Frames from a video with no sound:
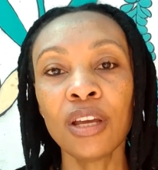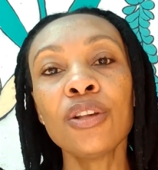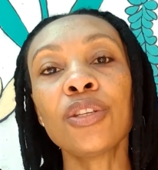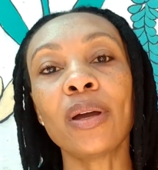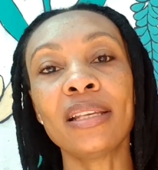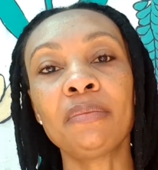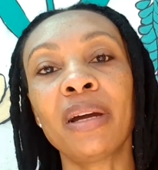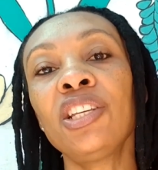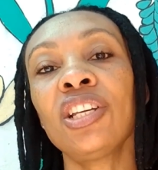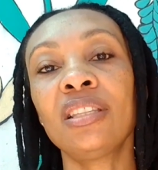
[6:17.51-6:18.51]
So as
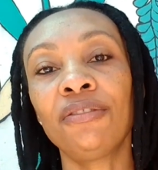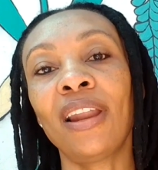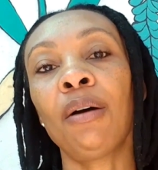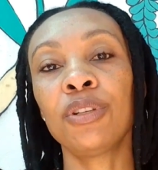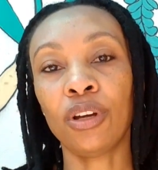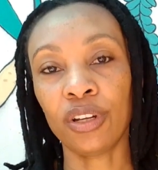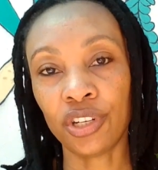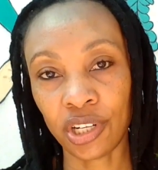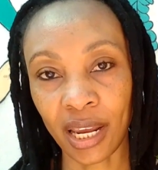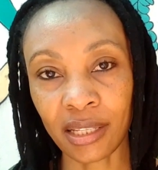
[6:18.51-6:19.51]
much as the flowers are
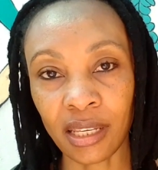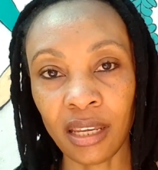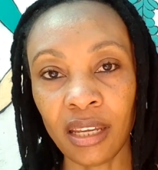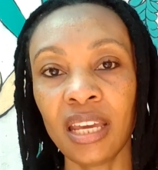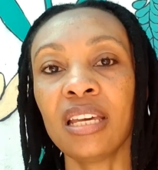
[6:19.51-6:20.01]
attracting,